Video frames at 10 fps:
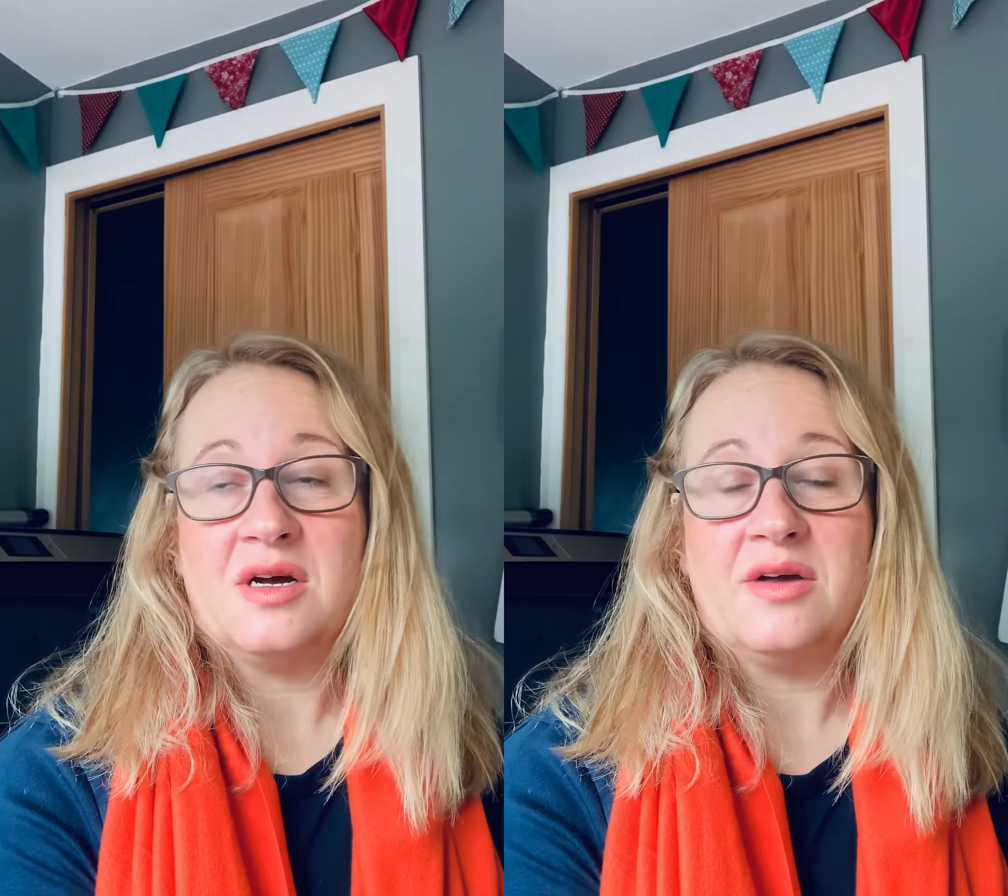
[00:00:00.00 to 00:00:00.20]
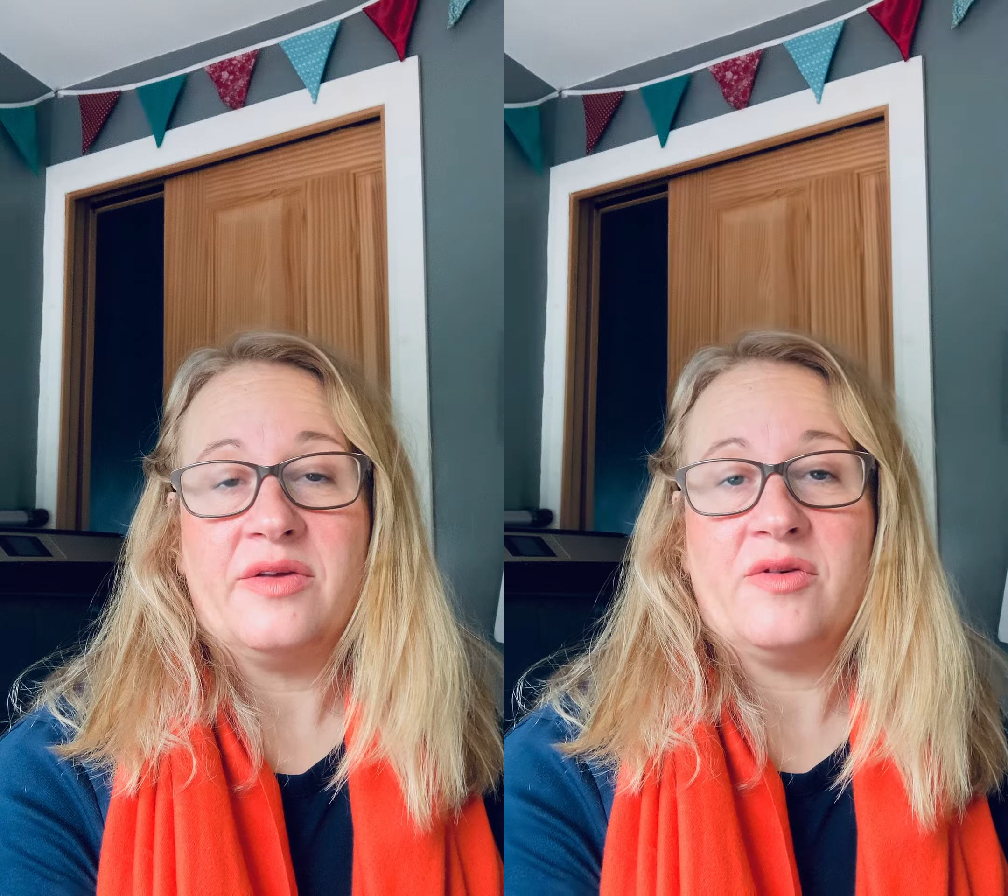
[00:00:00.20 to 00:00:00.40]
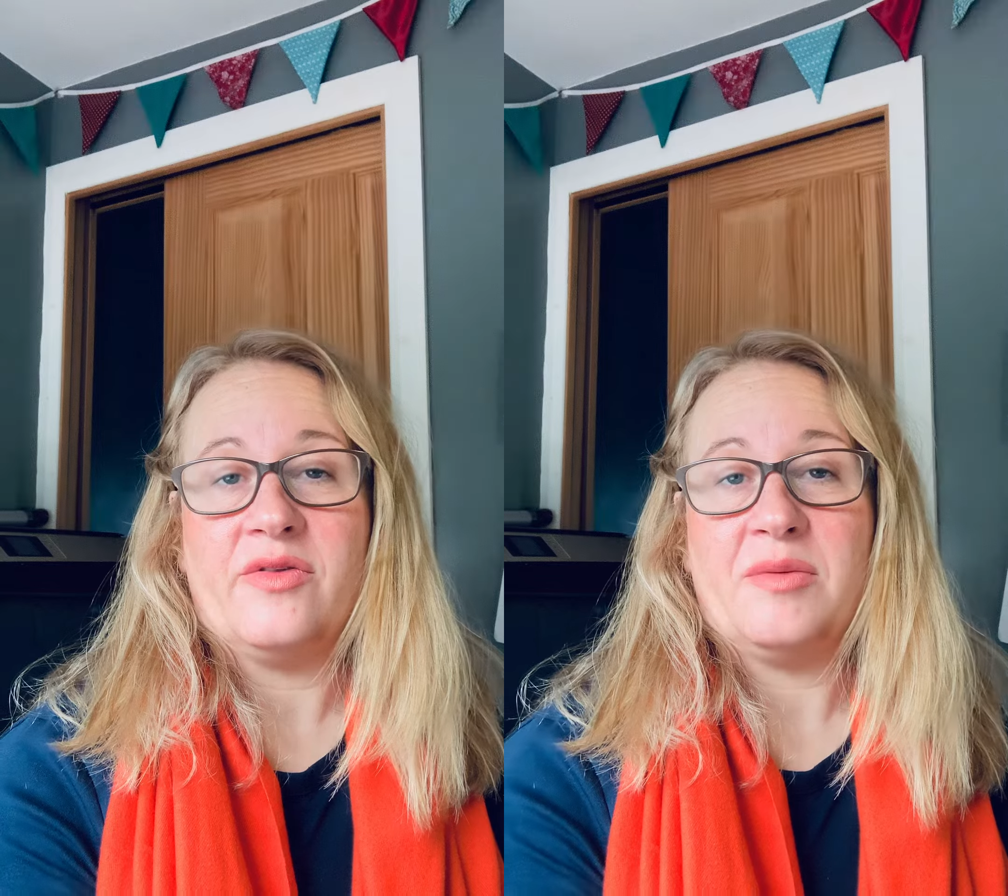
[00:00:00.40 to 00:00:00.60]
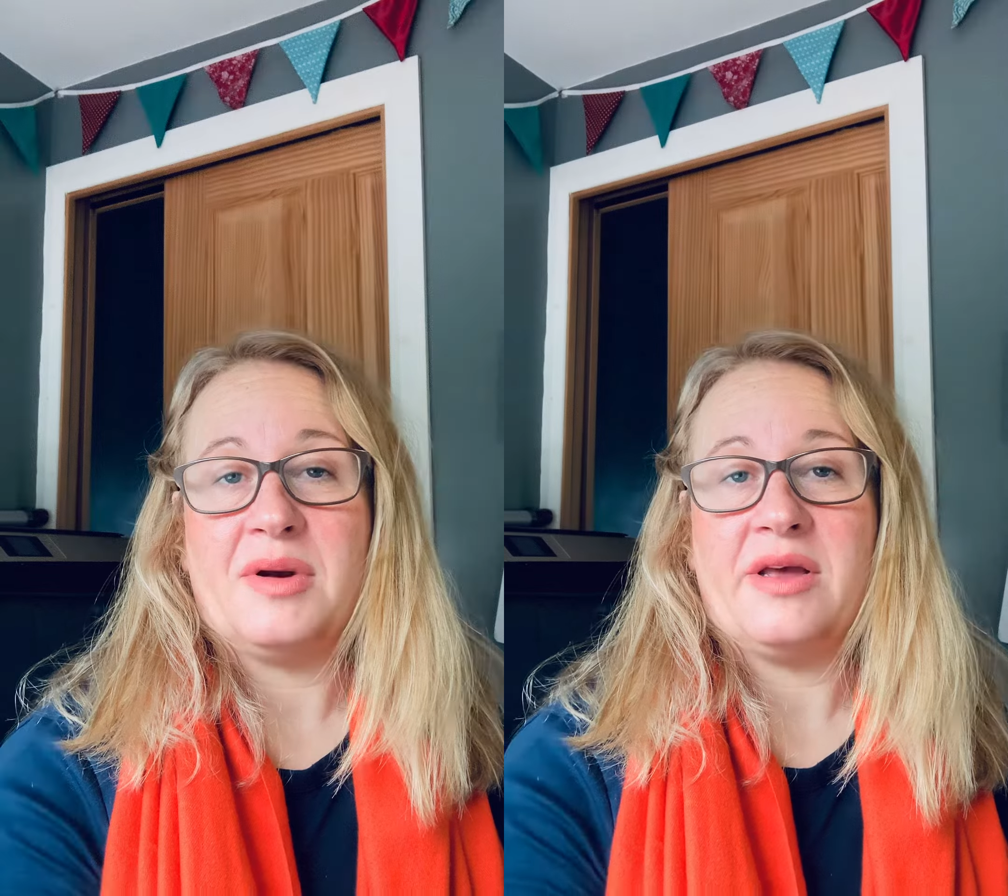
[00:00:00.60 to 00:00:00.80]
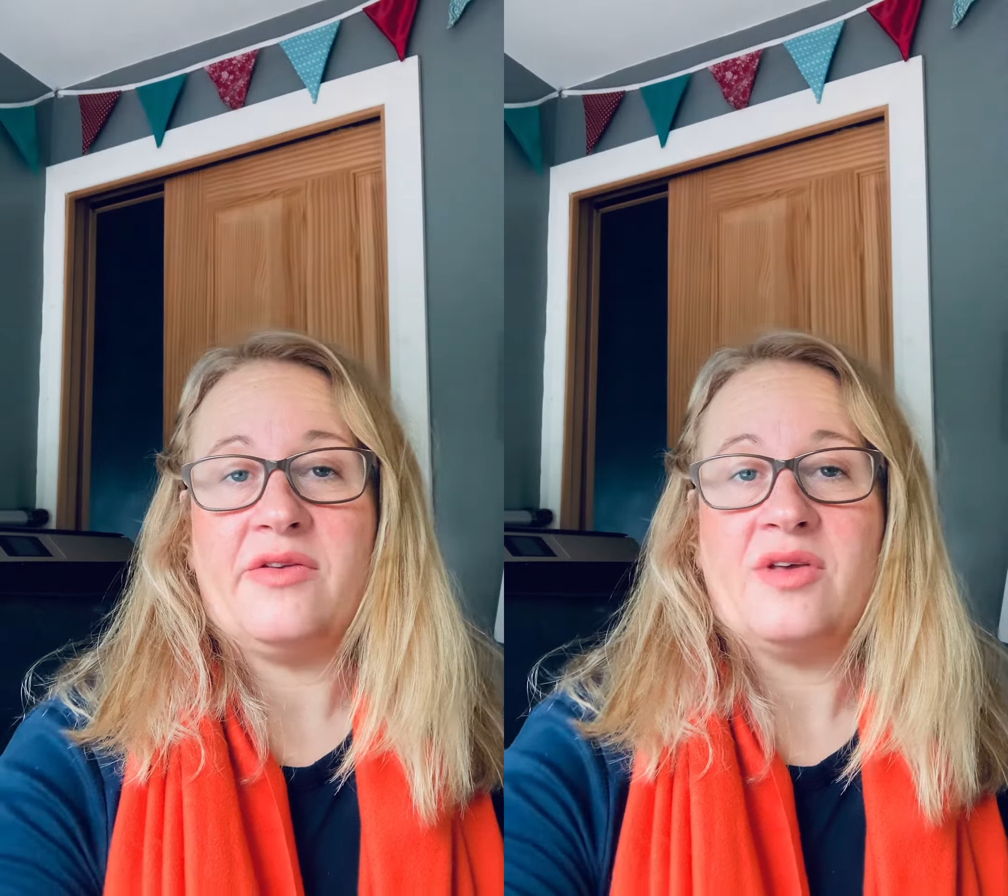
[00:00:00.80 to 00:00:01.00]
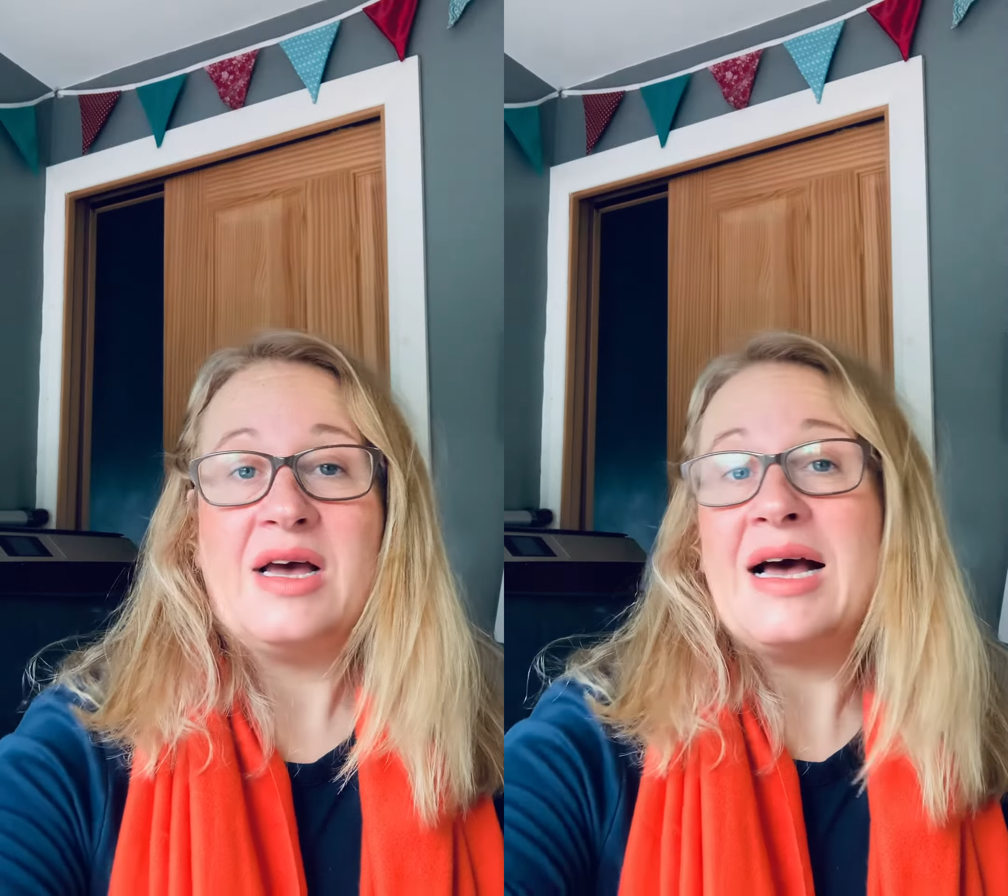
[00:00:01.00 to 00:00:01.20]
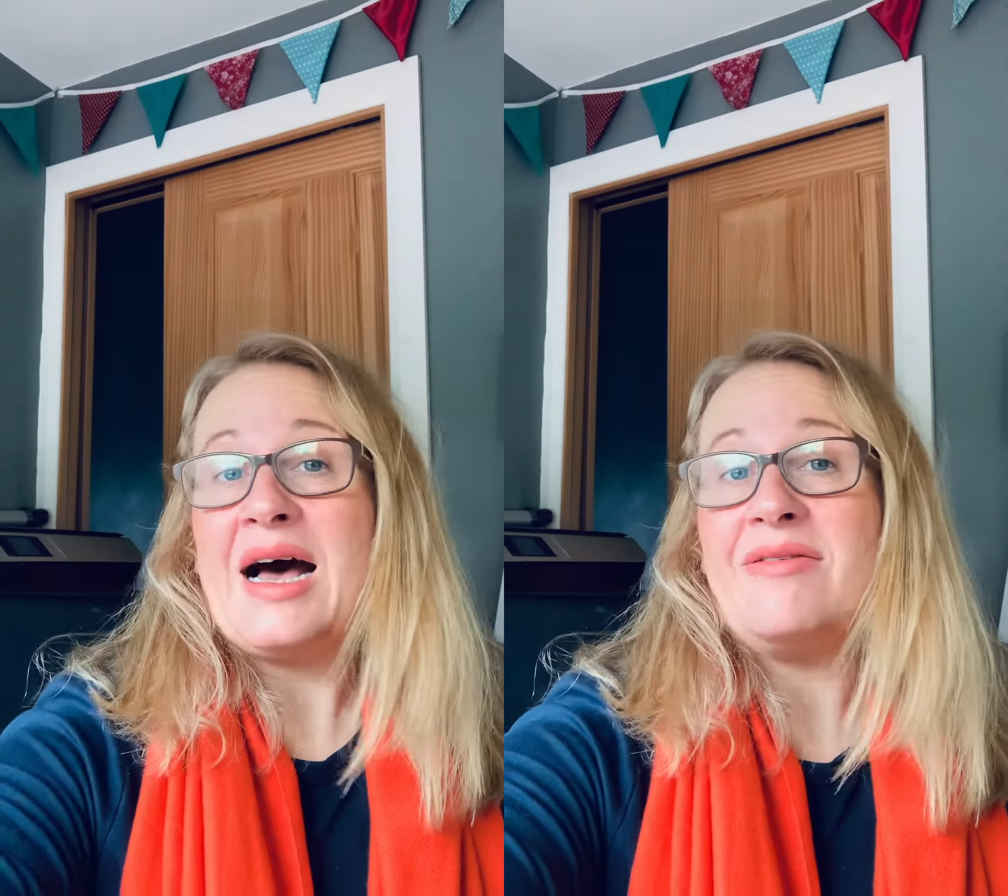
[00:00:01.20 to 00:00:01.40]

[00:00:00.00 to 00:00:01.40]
They've got their place. Have